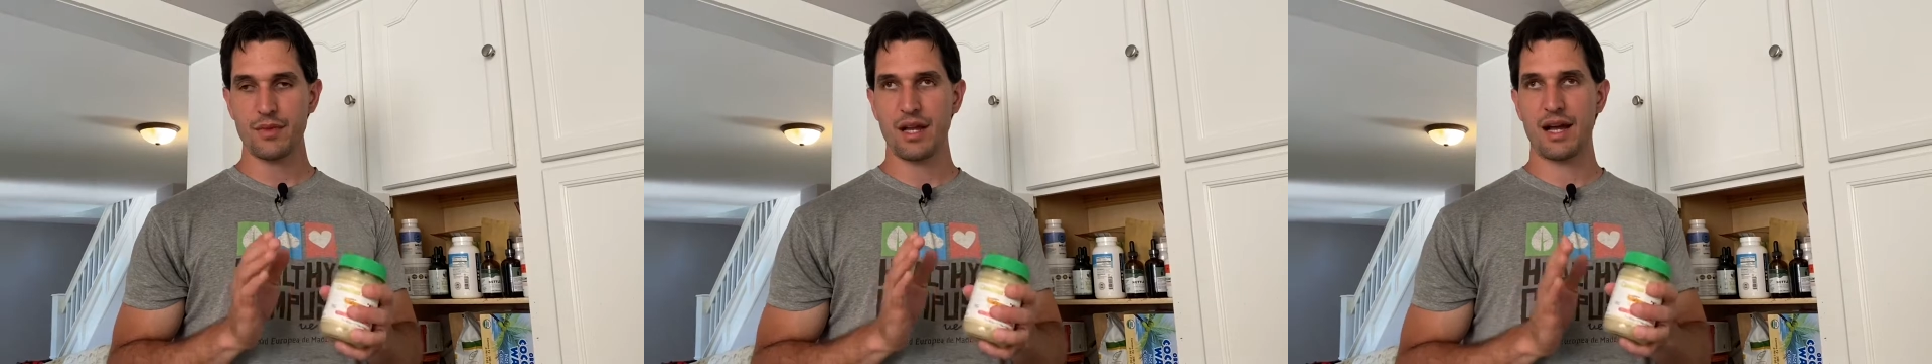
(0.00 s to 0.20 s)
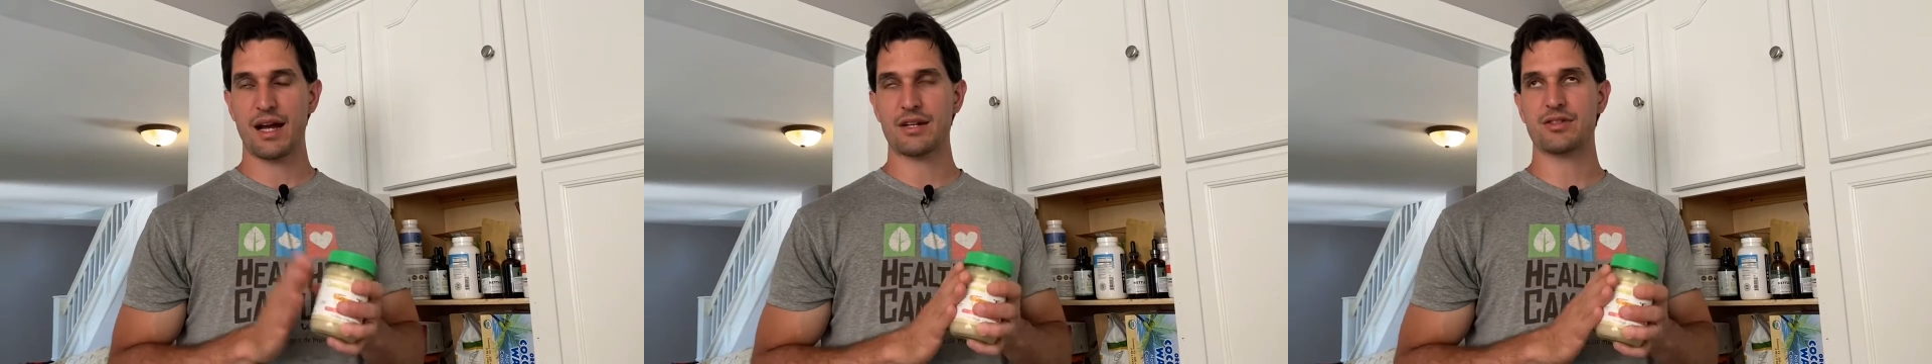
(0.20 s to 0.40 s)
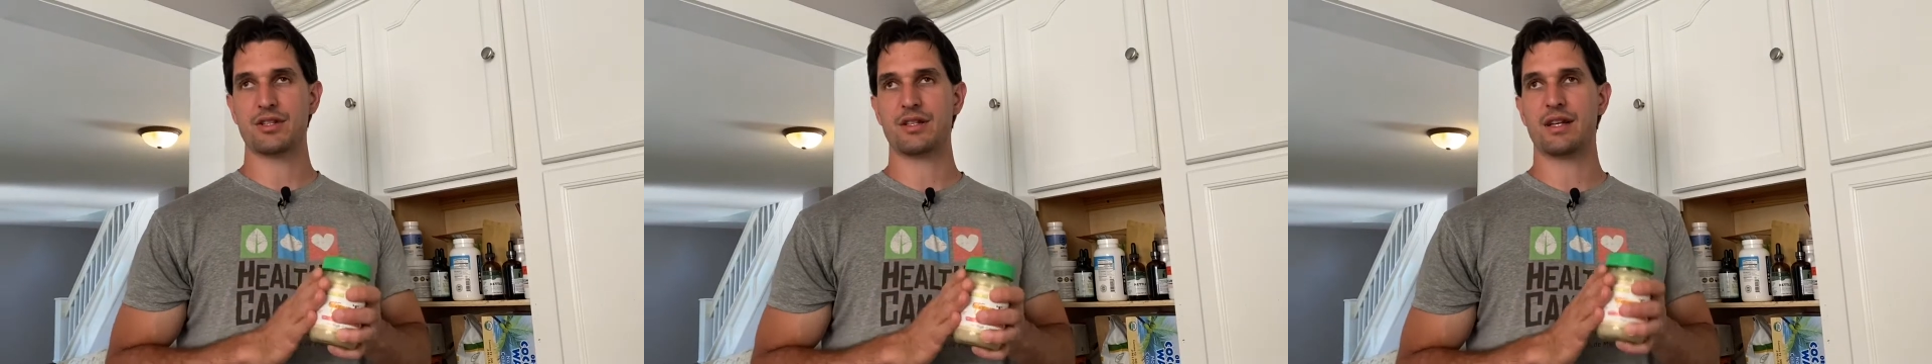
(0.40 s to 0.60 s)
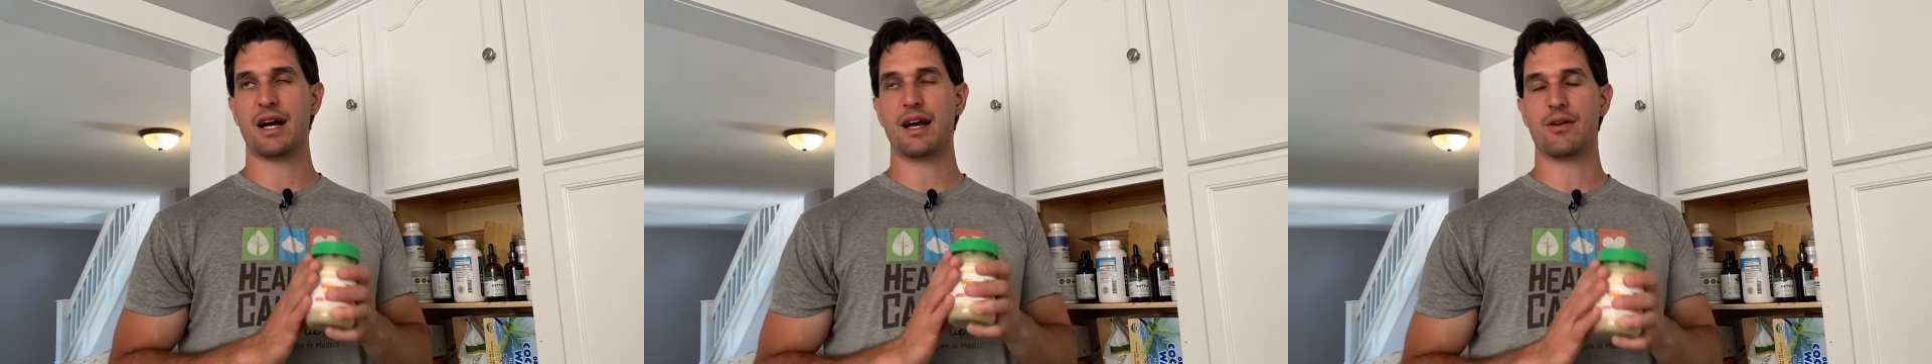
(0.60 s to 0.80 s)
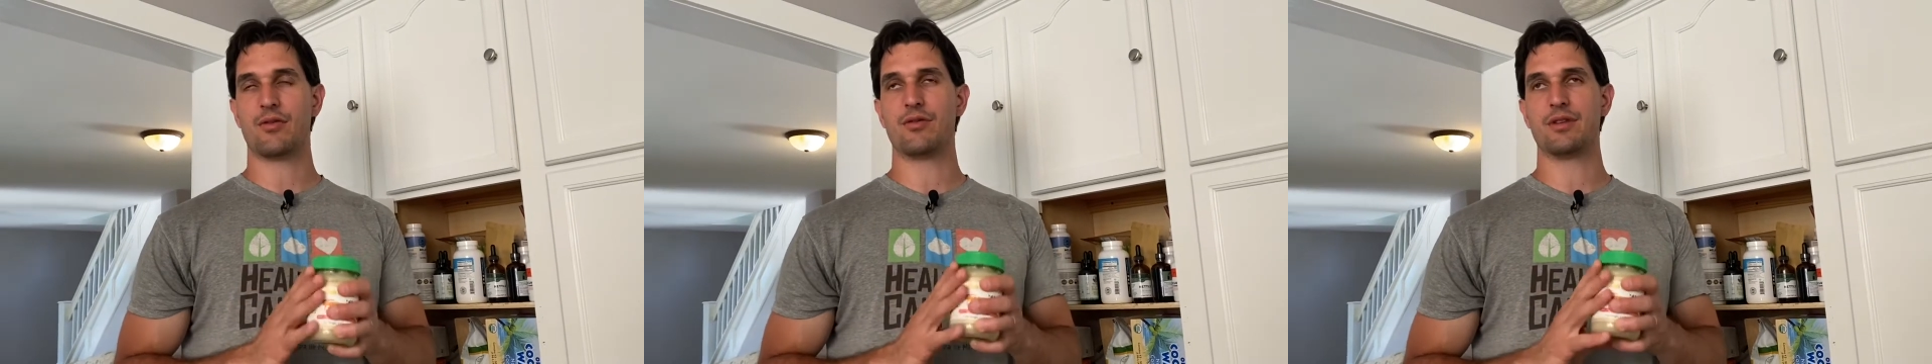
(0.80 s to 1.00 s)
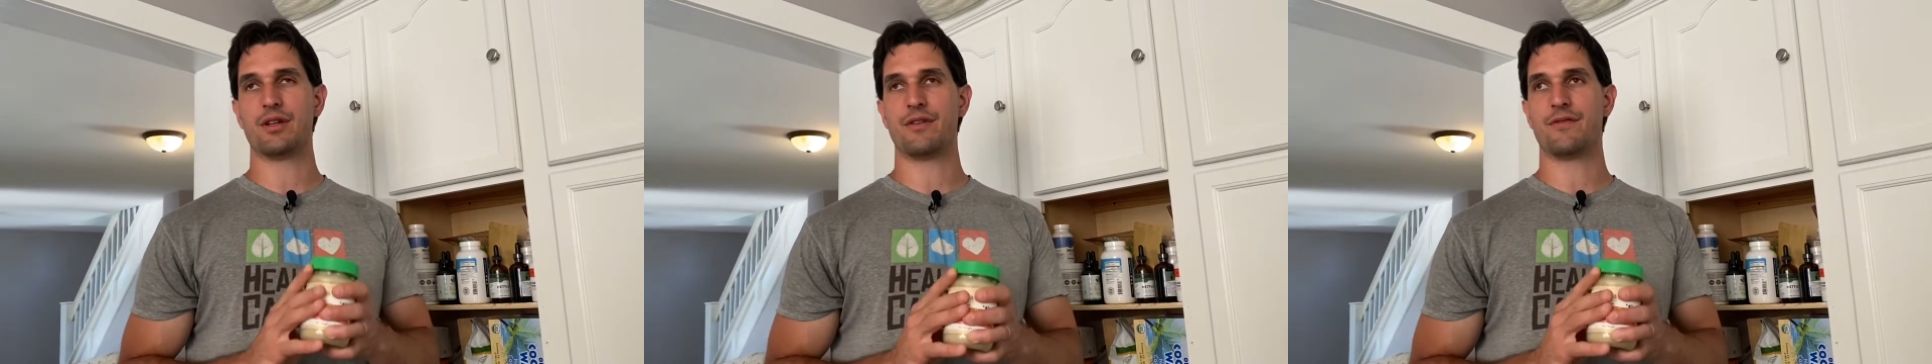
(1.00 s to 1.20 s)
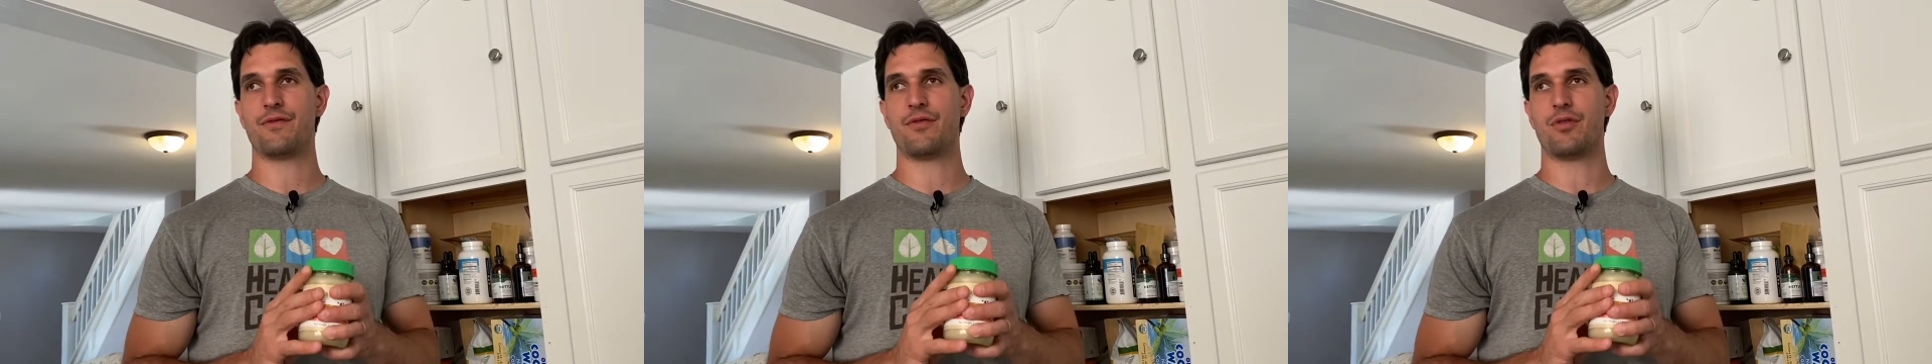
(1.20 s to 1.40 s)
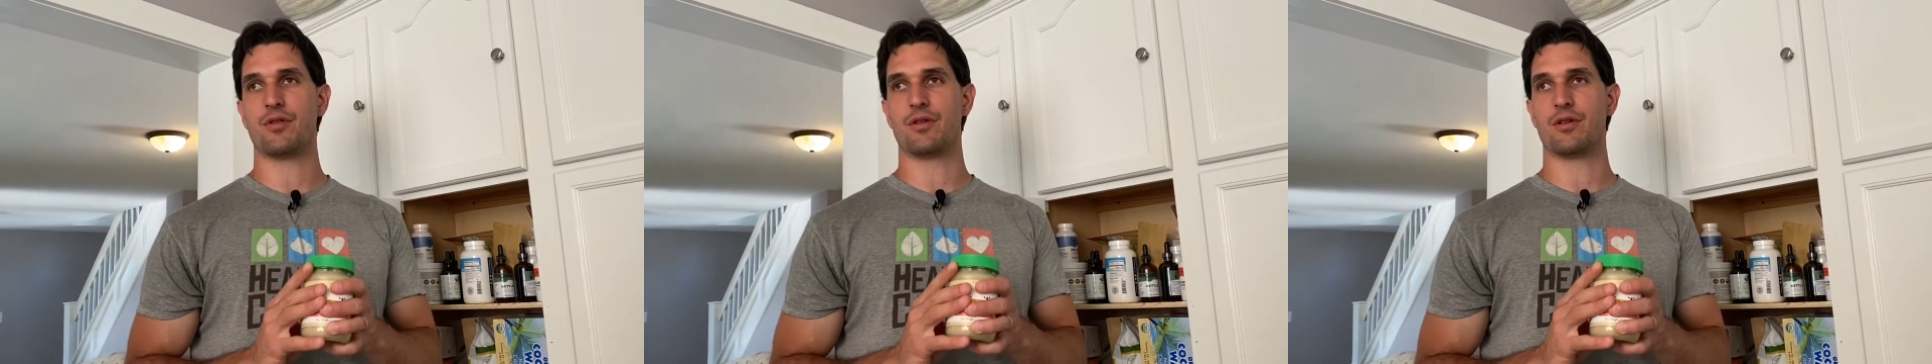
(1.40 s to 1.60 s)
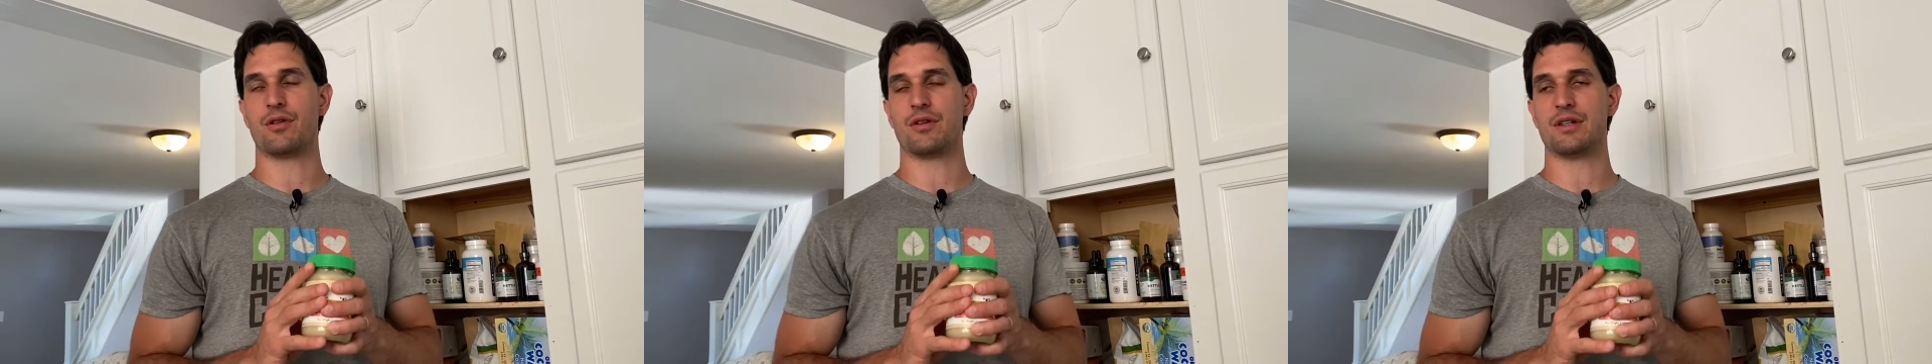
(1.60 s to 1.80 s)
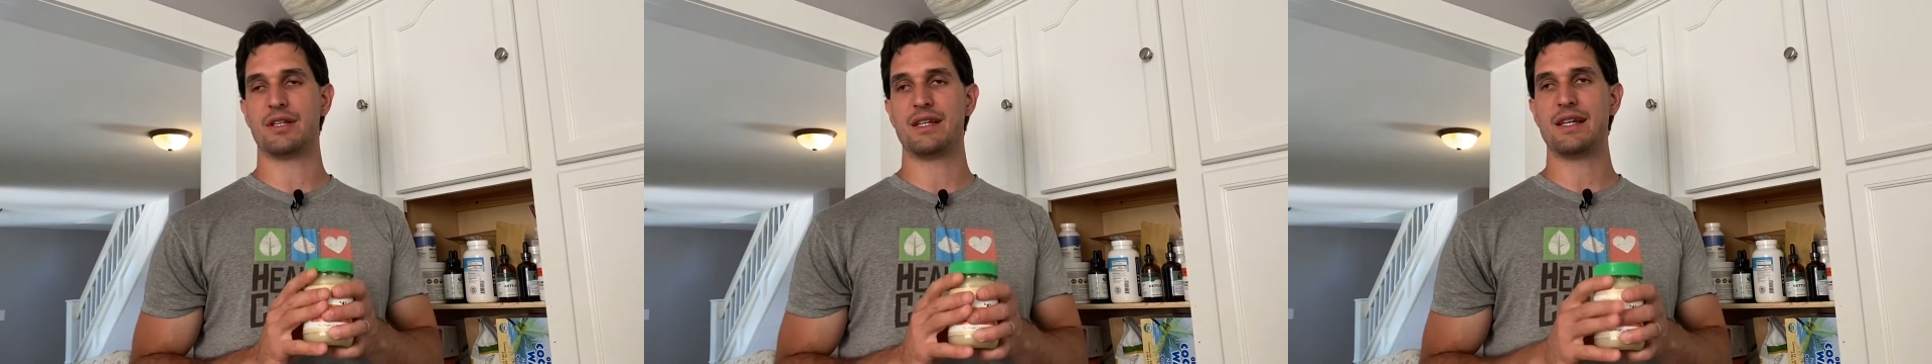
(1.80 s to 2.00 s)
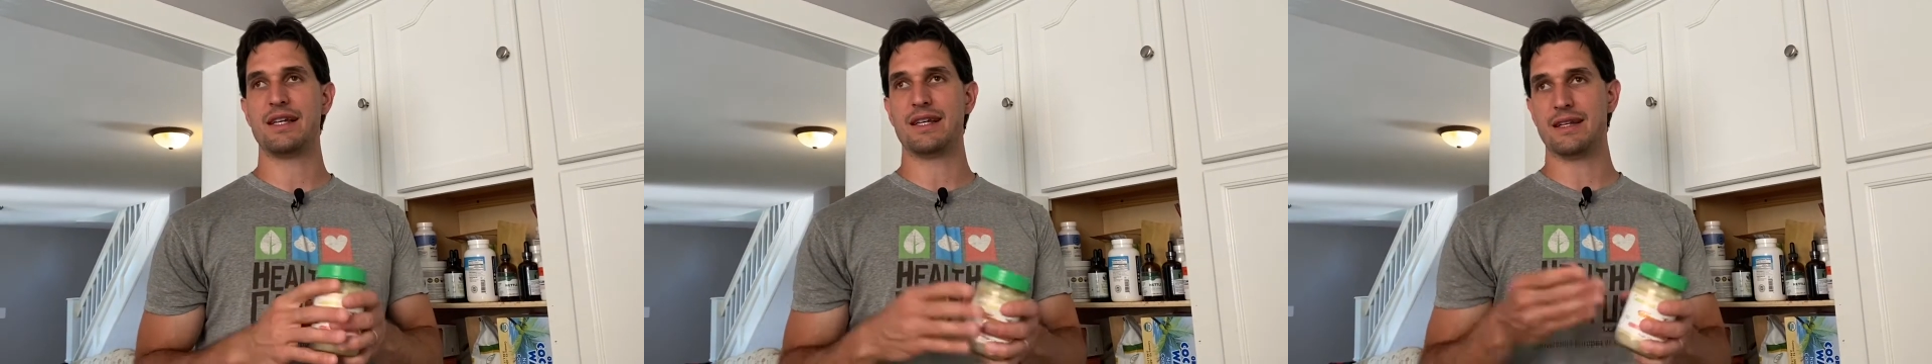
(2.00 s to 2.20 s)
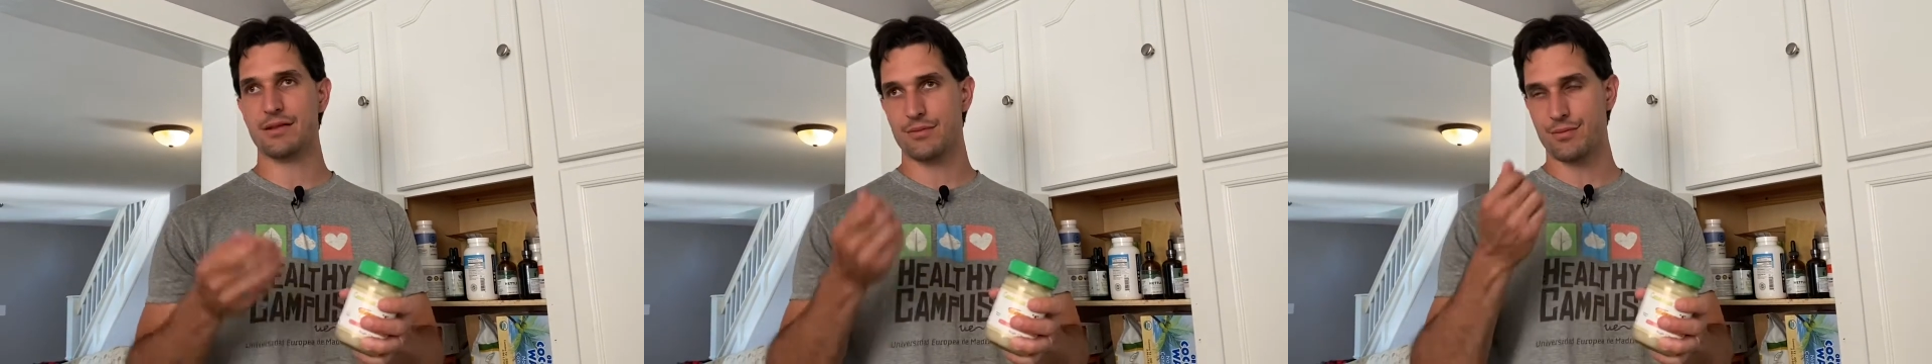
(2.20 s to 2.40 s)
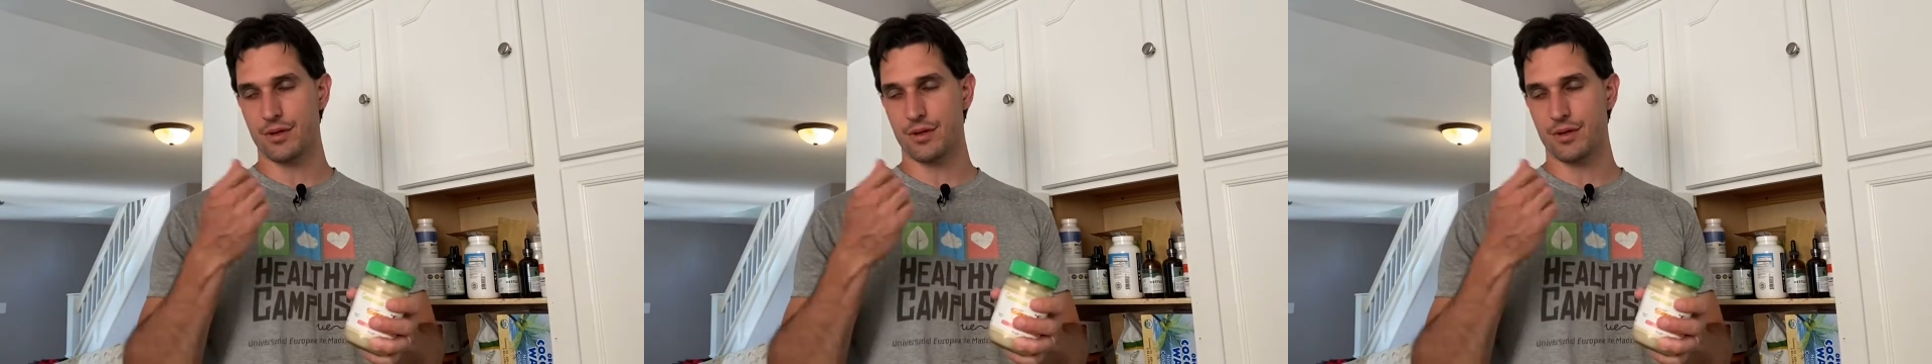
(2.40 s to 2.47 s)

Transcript: Actually, not only for eating,